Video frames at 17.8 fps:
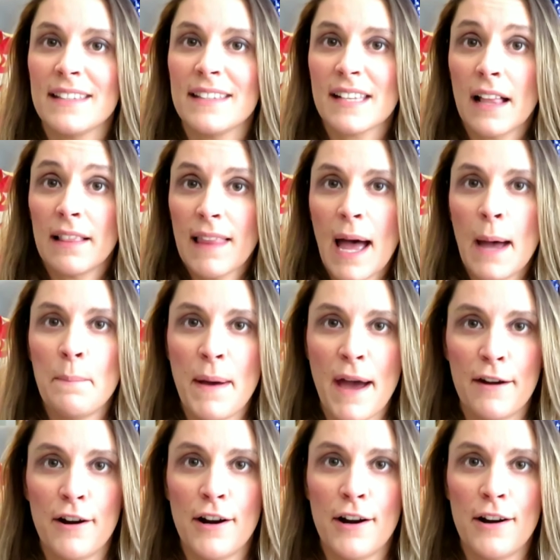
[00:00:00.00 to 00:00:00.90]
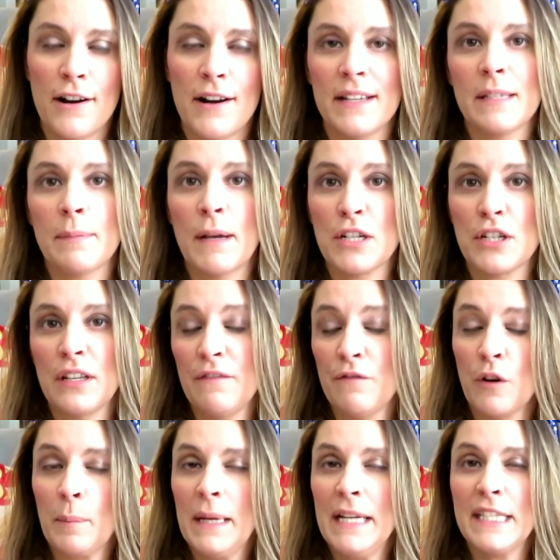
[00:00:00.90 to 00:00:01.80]
is a lot better, especially
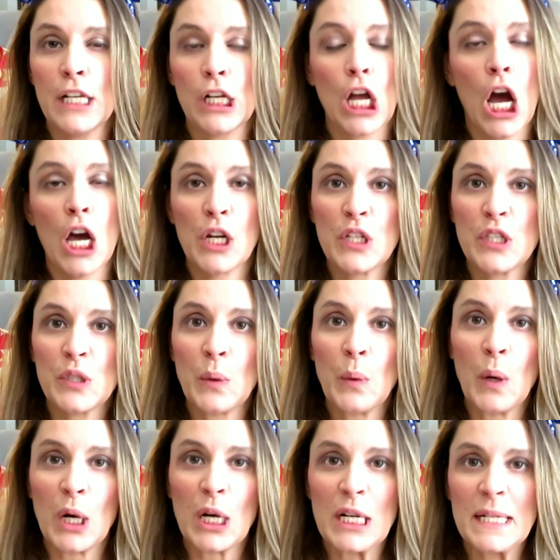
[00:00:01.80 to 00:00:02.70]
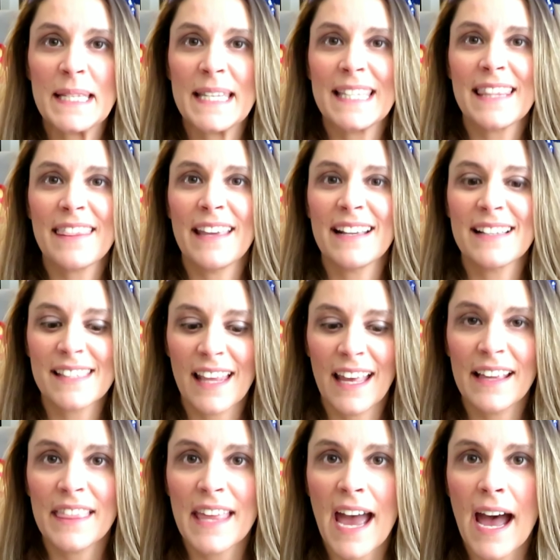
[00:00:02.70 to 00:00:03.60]
for pizza connoisseurs and things
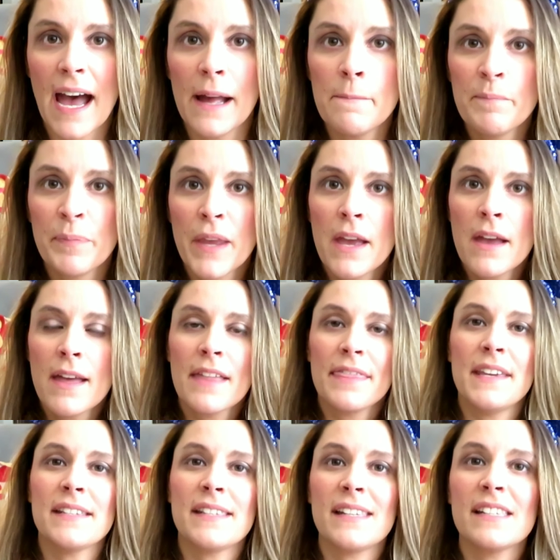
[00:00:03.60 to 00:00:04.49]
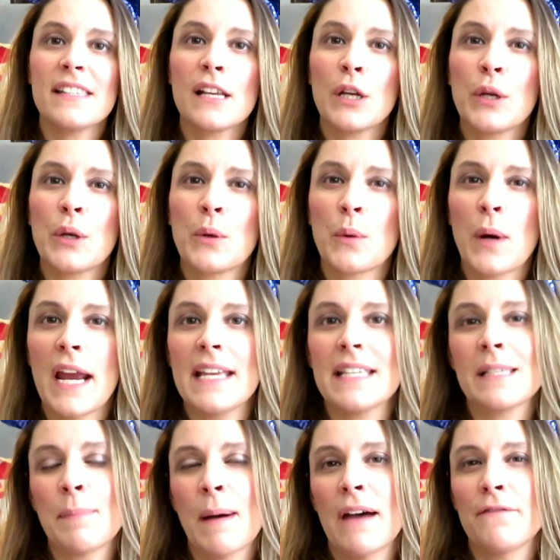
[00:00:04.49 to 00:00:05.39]
like that. This is a
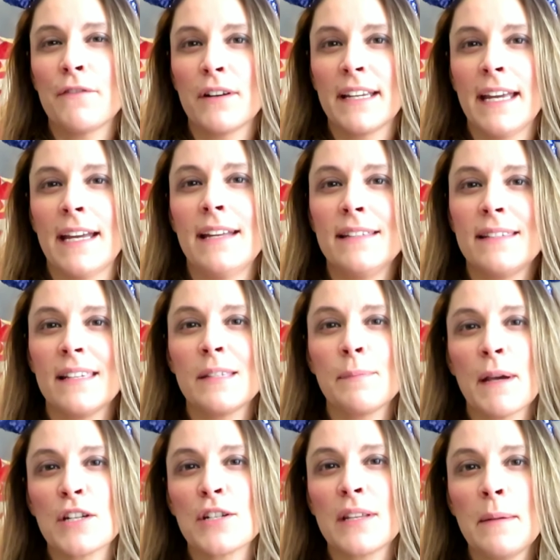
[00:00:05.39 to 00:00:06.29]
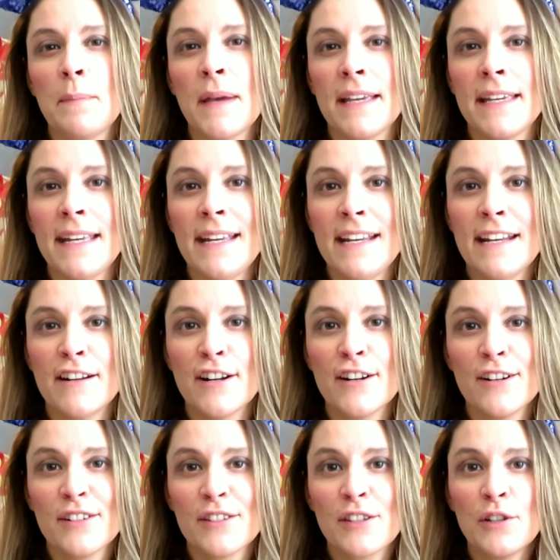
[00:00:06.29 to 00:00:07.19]
great spot for kids, especially picky
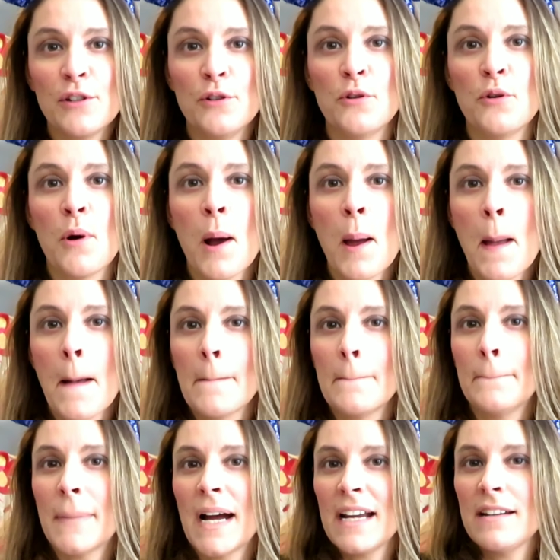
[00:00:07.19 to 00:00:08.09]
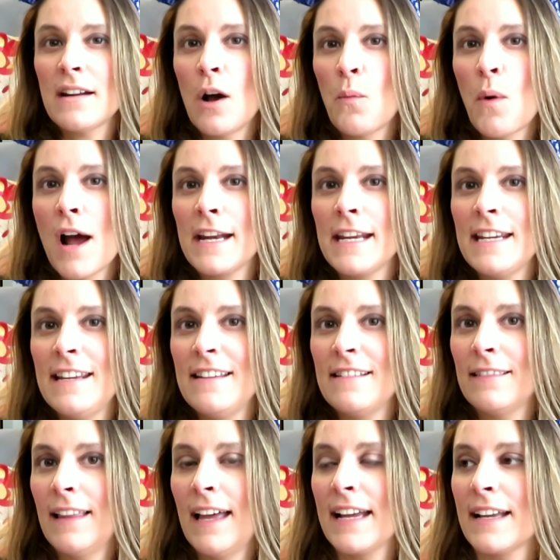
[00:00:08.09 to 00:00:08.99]
eaters who might not want to
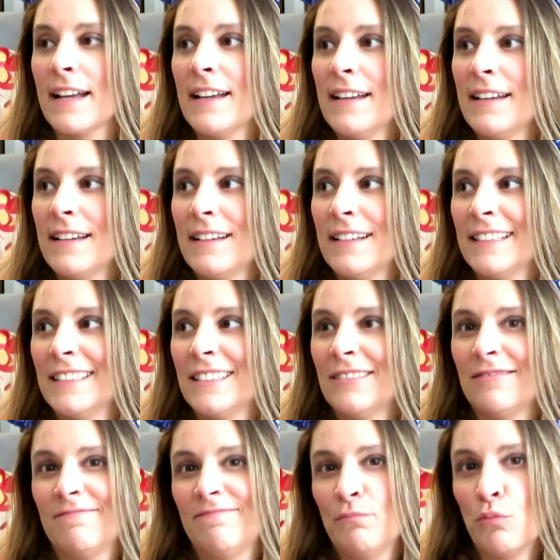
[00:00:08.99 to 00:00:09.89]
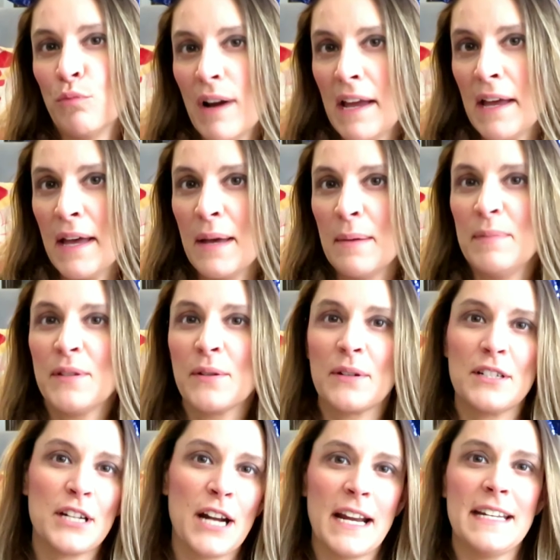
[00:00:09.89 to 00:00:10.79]
eat like ribs
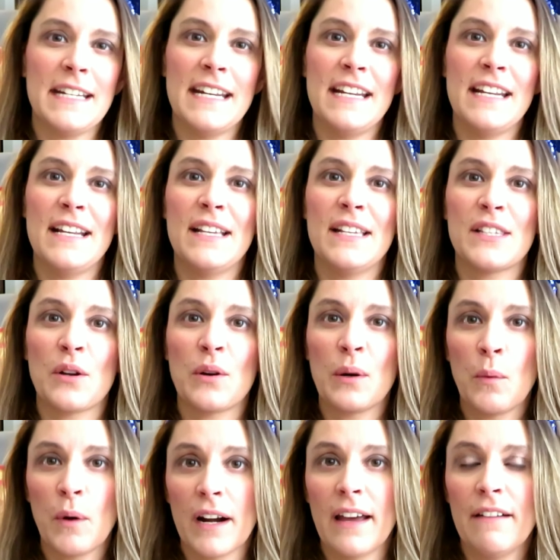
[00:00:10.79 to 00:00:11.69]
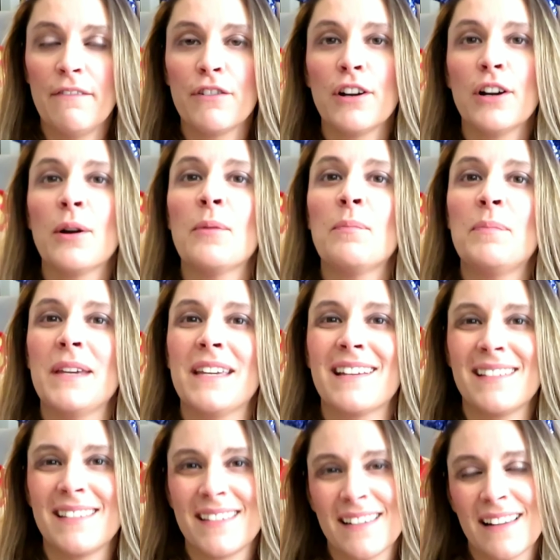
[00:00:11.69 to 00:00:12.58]
or Chinese or whatever,
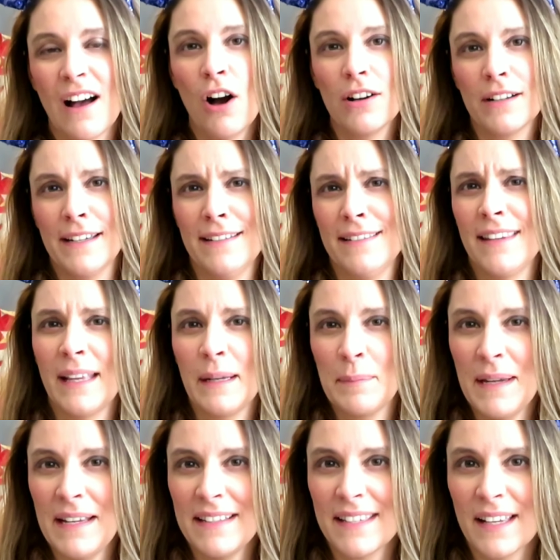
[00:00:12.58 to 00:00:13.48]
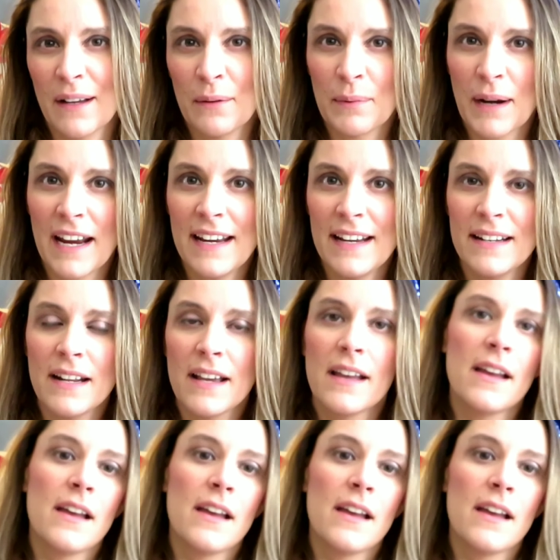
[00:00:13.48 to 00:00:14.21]
because all kids like pizza, right?